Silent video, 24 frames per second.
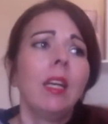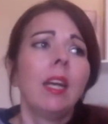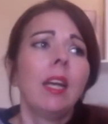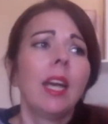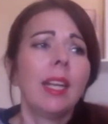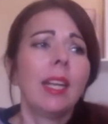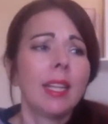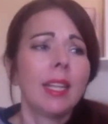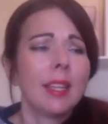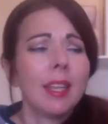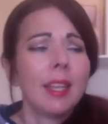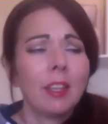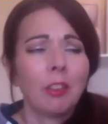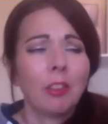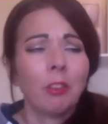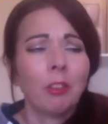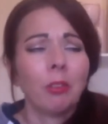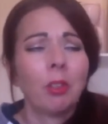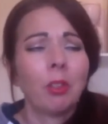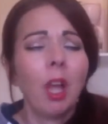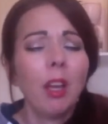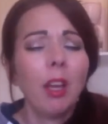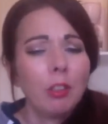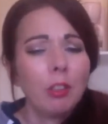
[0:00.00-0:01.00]
anything in your
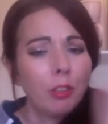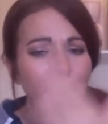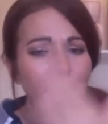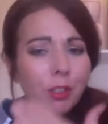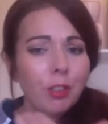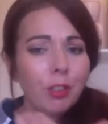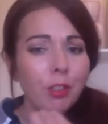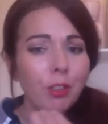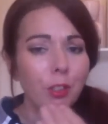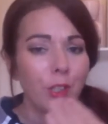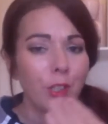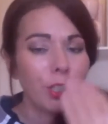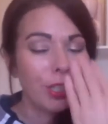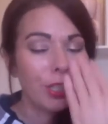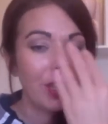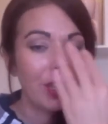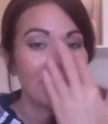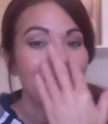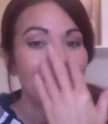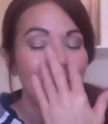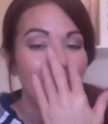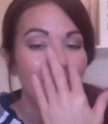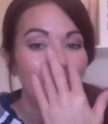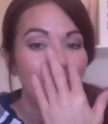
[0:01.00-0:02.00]
laundry detergent
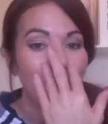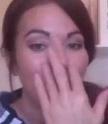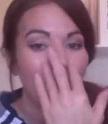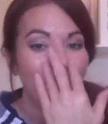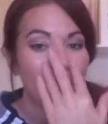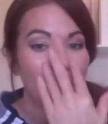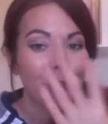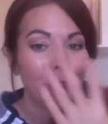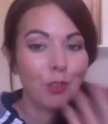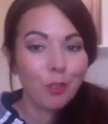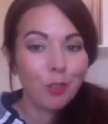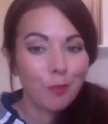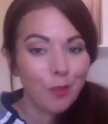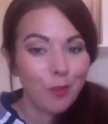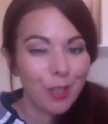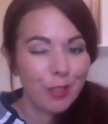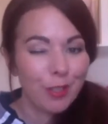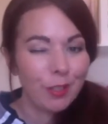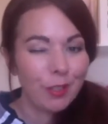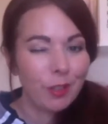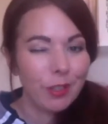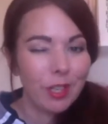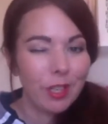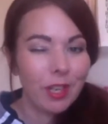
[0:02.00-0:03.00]
that's up against your
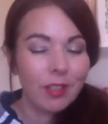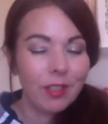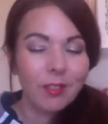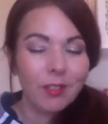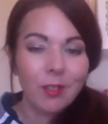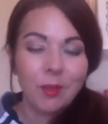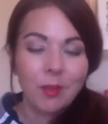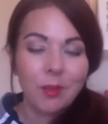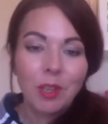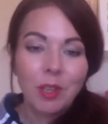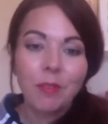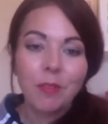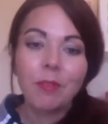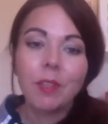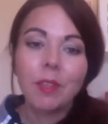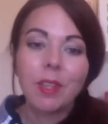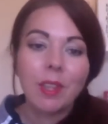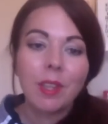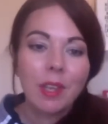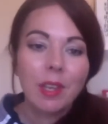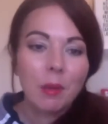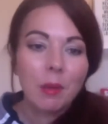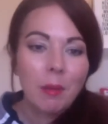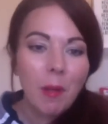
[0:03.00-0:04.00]
face all day. So definitely
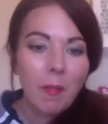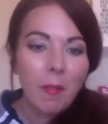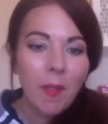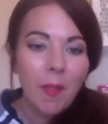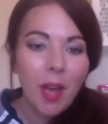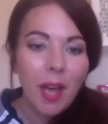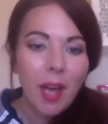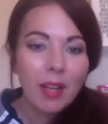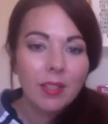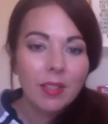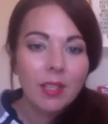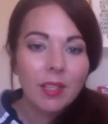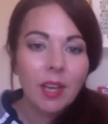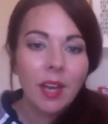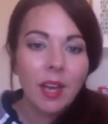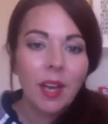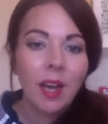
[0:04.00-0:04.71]
think about that.